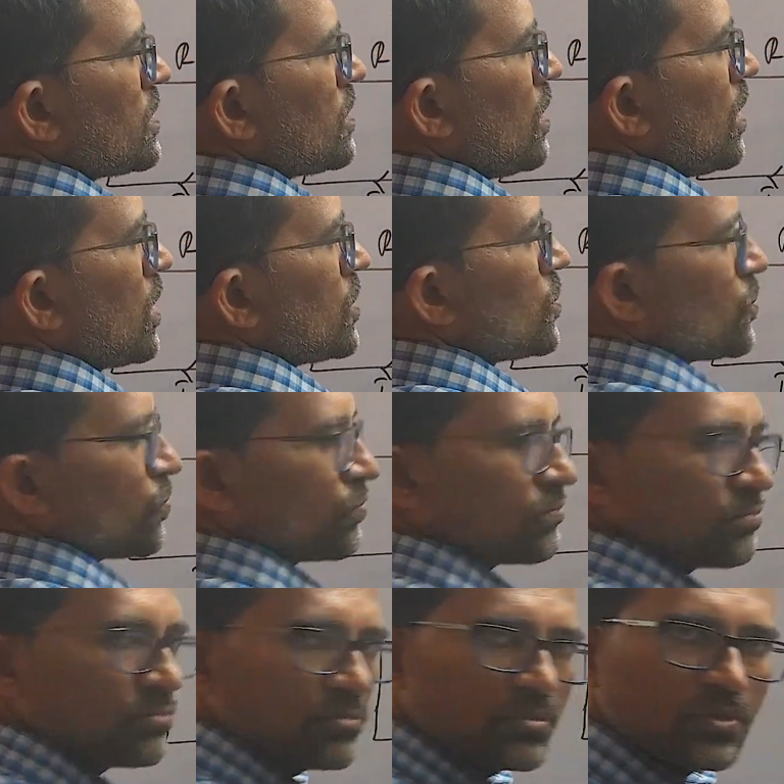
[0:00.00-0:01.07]
as R2.
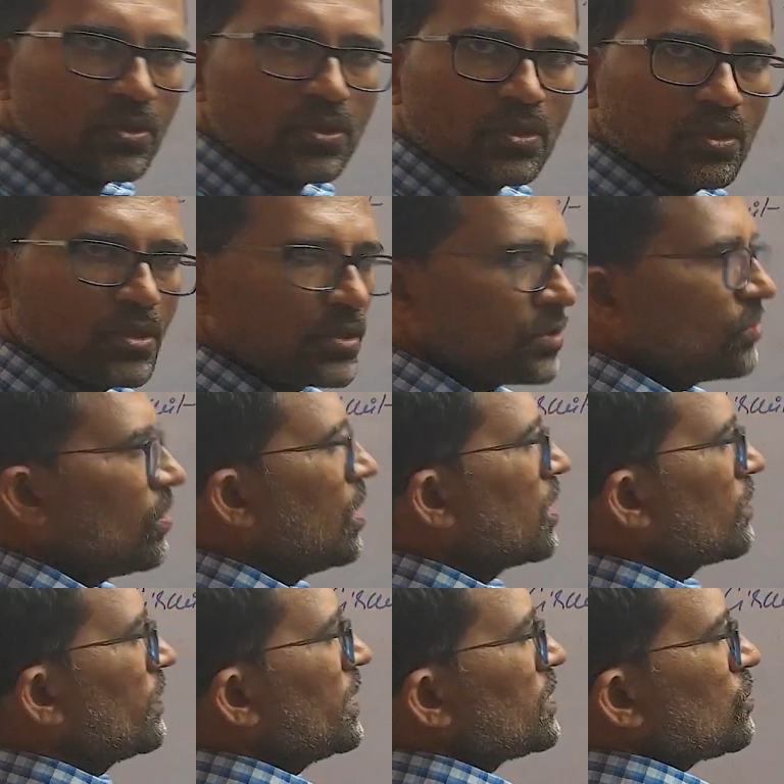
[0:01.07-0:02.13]
Now
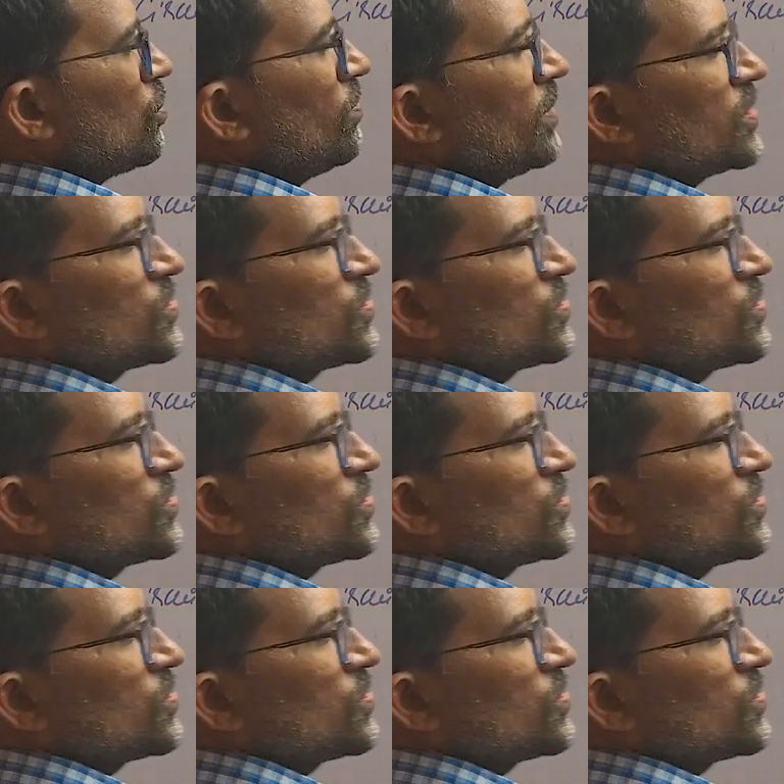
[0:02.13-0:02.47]
R1 is how